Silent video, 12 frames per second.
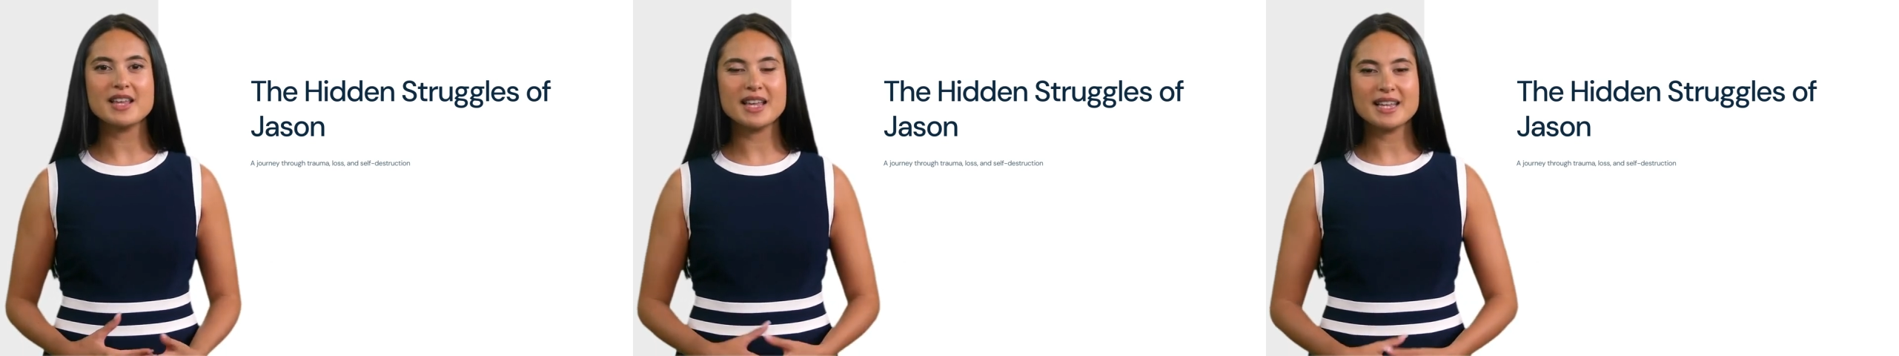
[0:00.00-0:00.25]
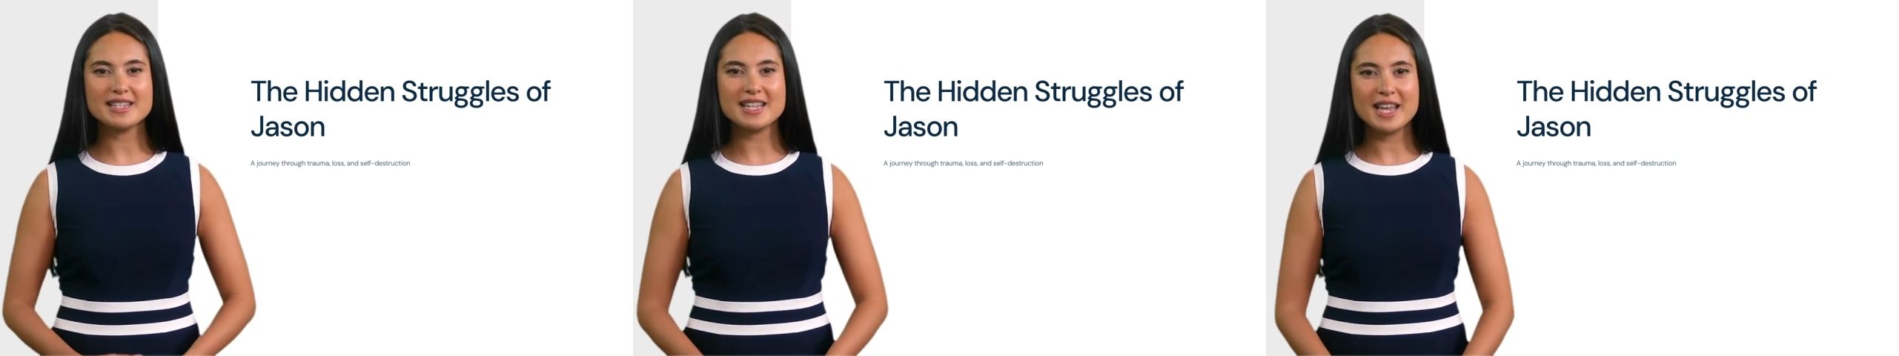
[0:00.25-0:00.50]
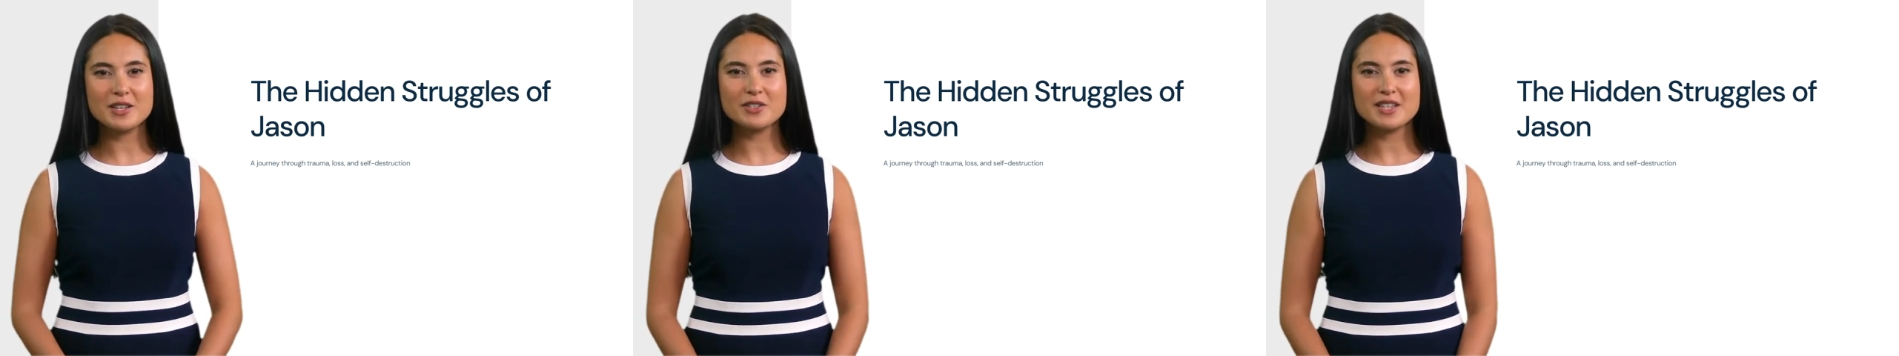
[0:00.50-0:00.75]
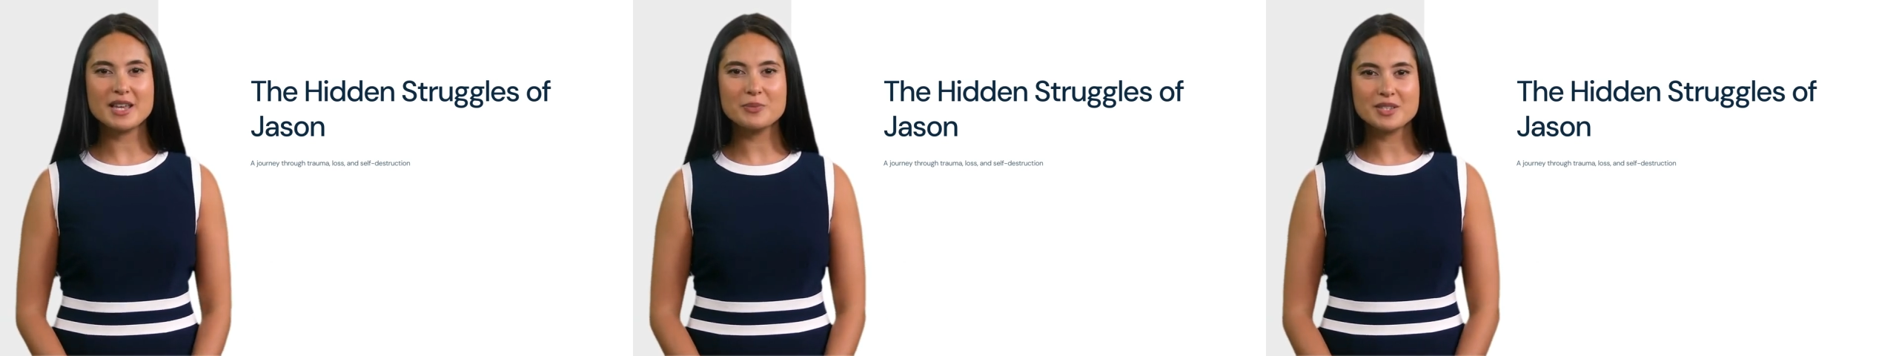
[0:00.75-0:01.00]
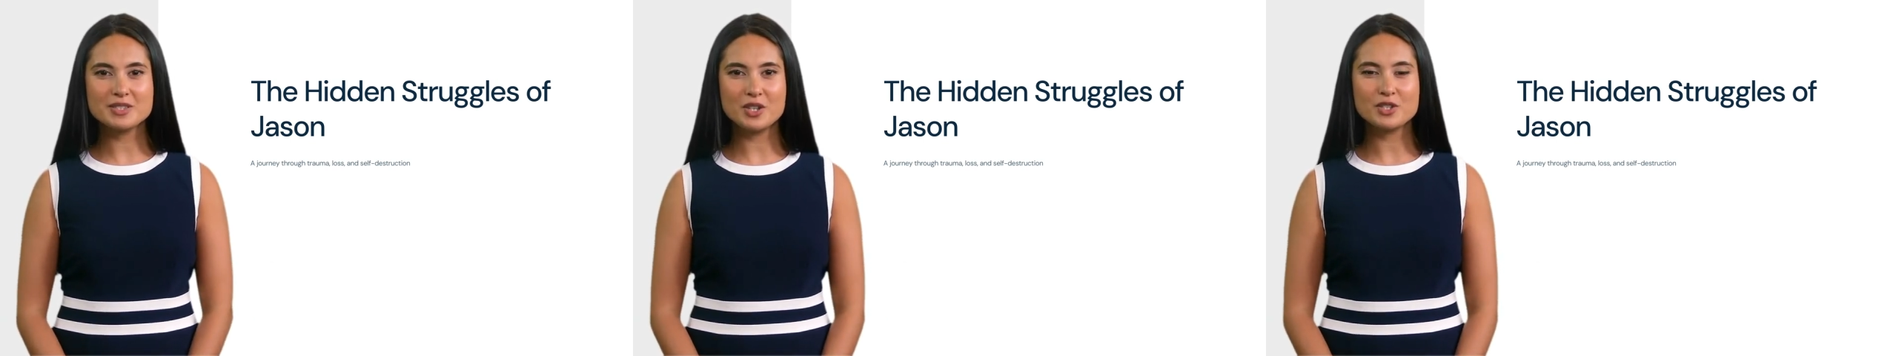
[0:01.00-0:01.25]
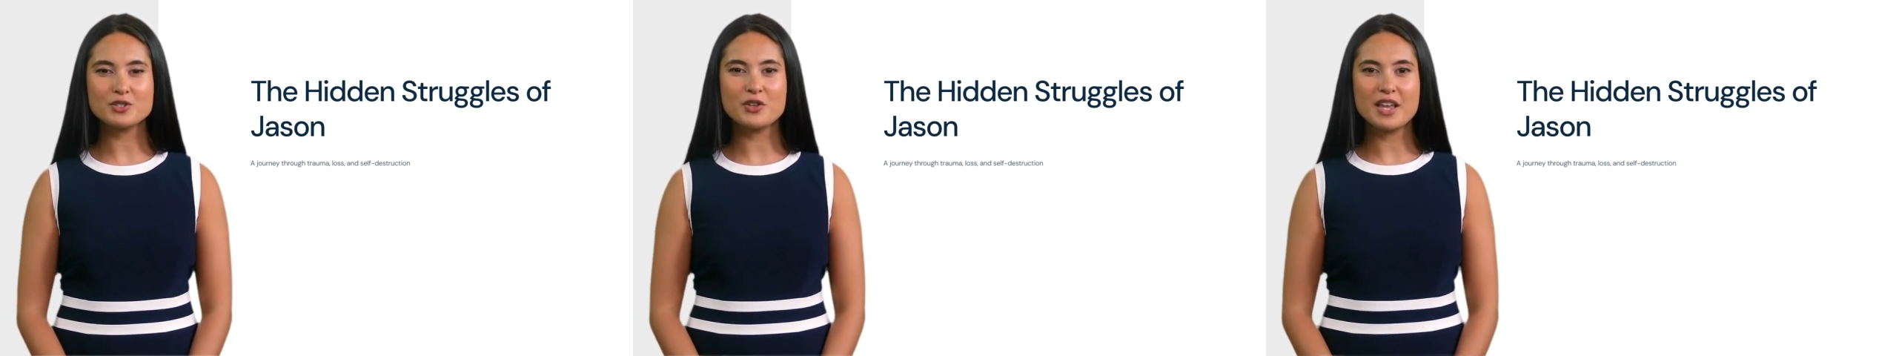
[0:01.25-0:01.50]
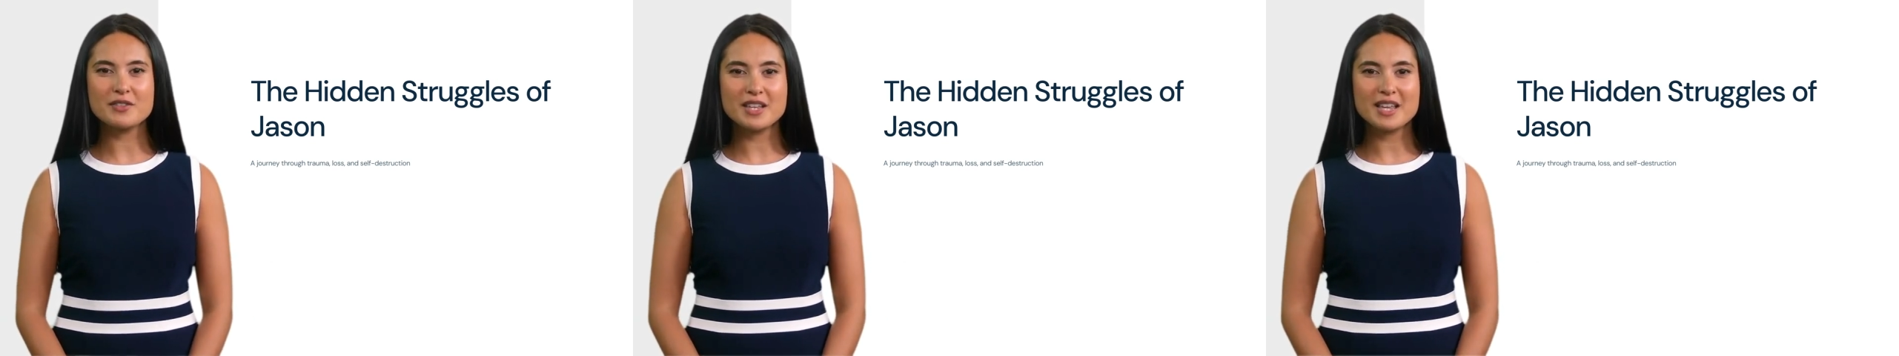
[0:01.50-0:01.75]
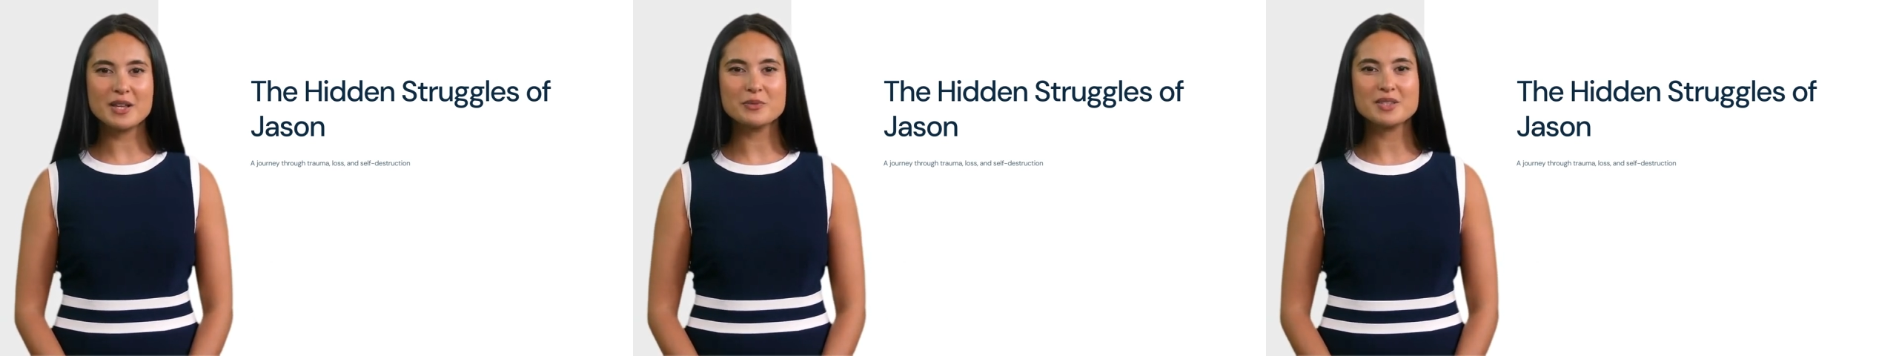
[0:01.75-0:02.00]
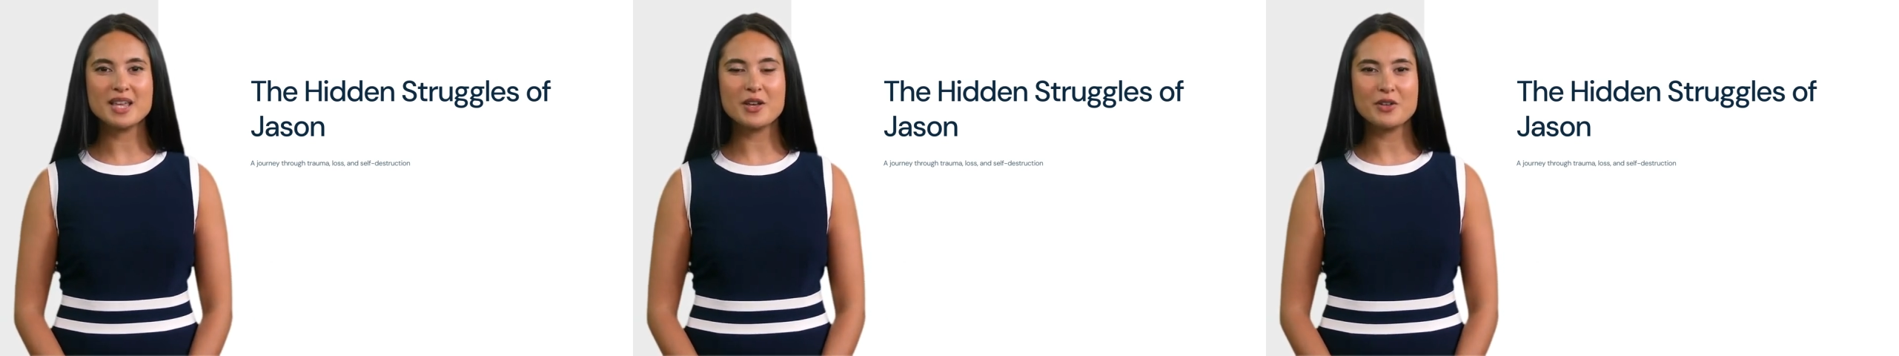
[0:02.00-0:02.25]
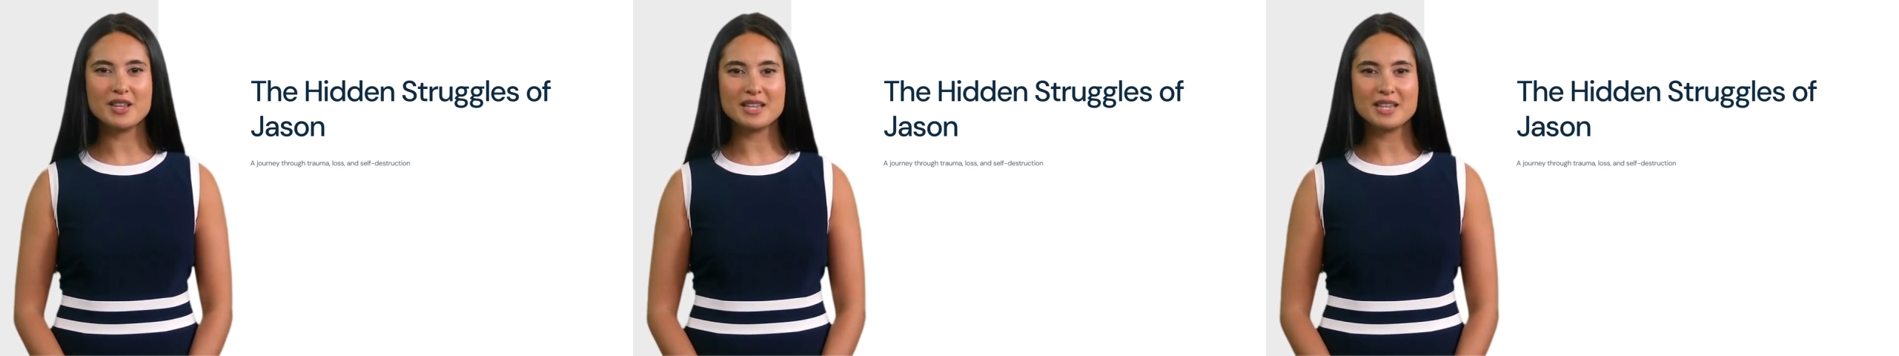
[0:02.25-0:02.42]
His inner demons are driving him down